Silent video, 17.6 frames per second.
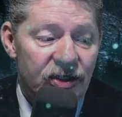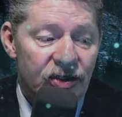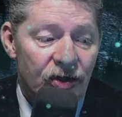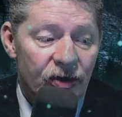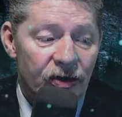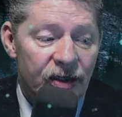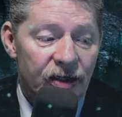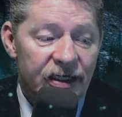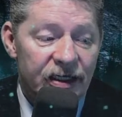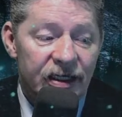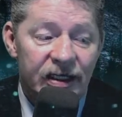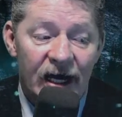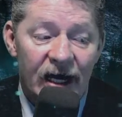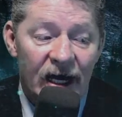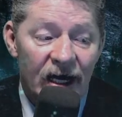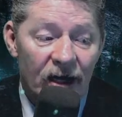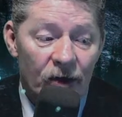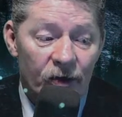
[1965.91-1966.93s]
turning the
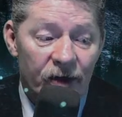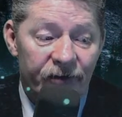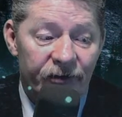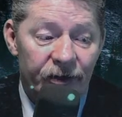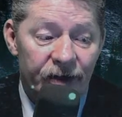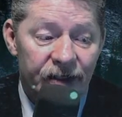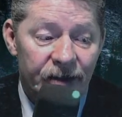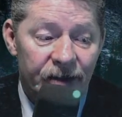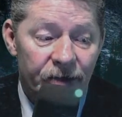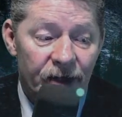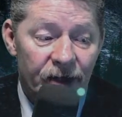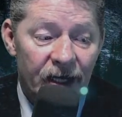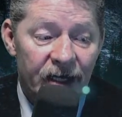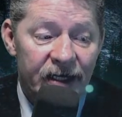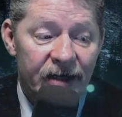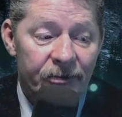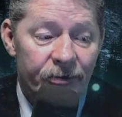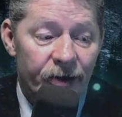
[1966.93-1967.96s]
Nile River into
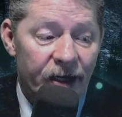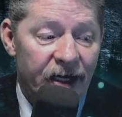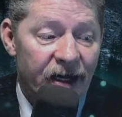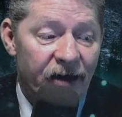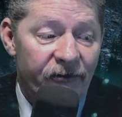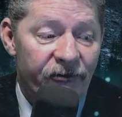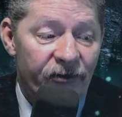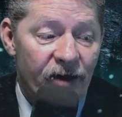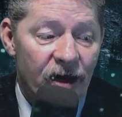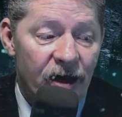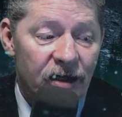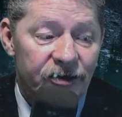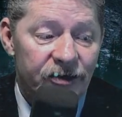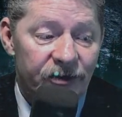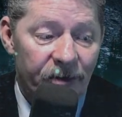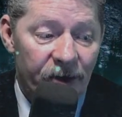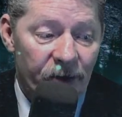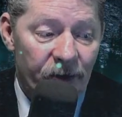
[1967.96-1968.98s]
blood and bringing frogs
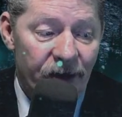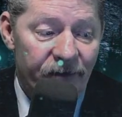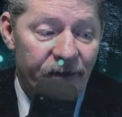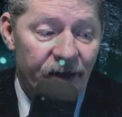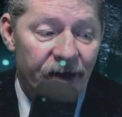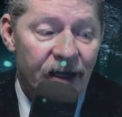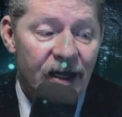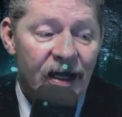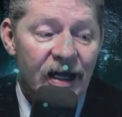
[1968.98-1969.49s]
from the river.